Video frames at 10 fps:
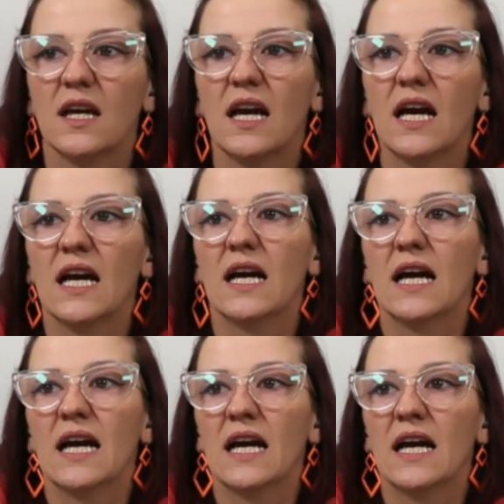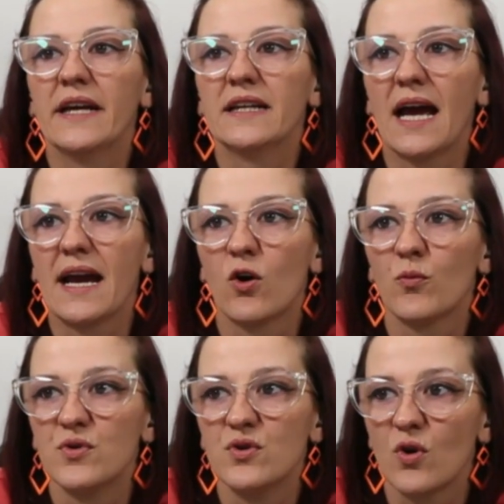and i hope
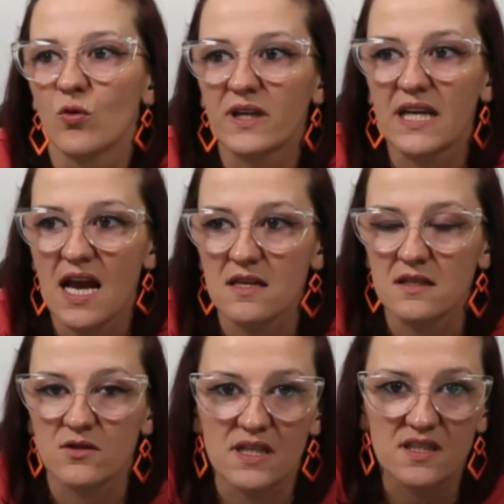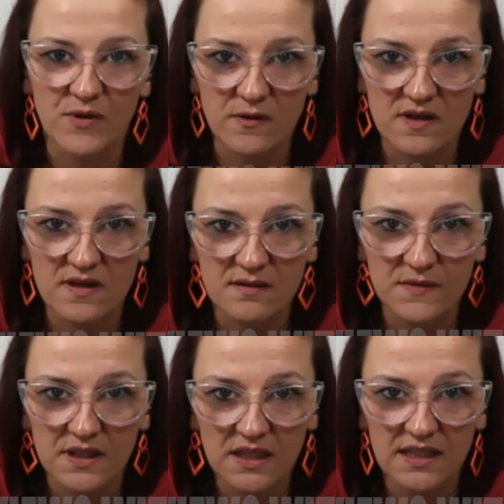nobody has to experience something
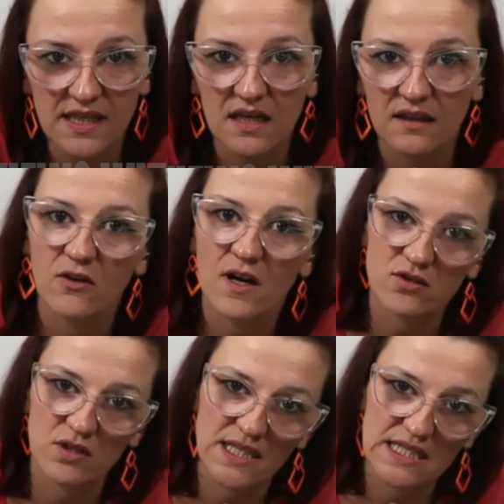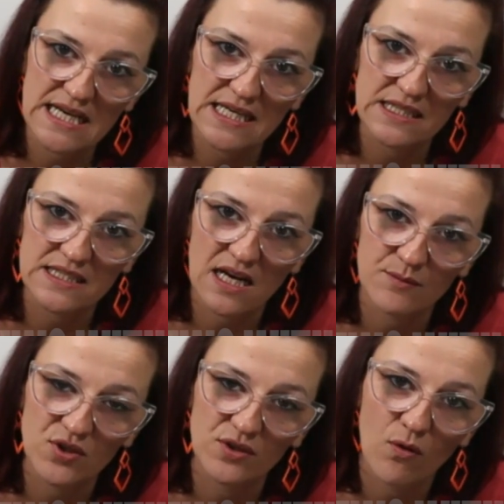like that and you actually can take the time
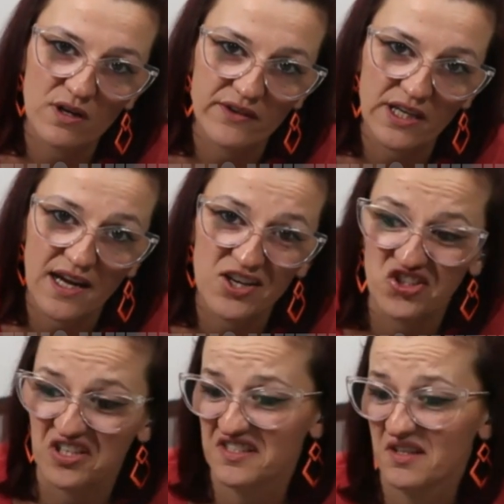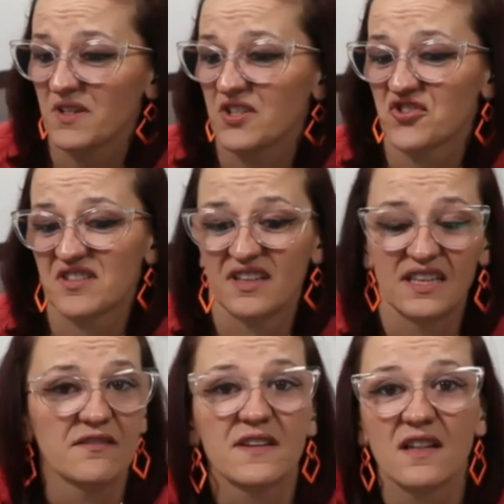to go on a vacation and simply just
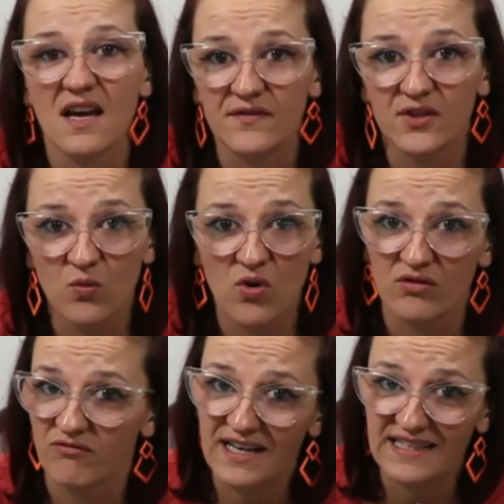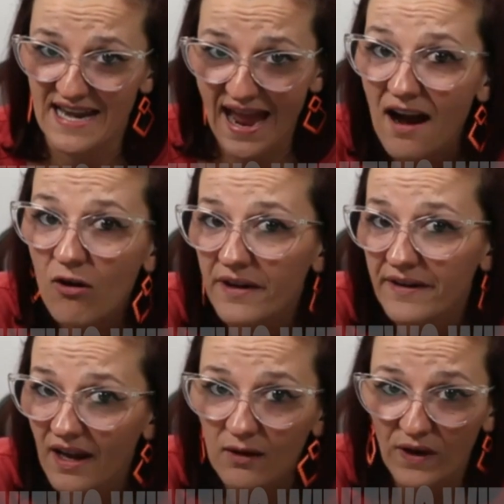live the life you want right now and
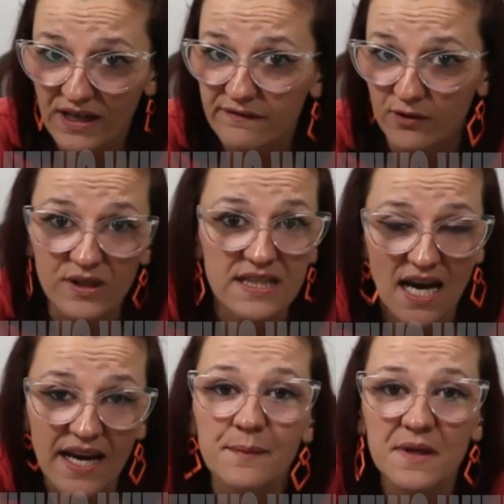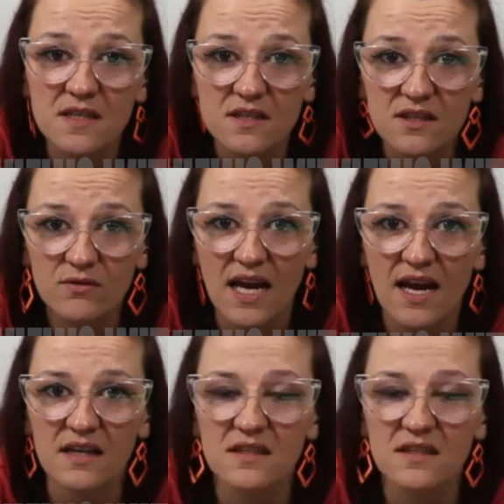not wait for retirement to do that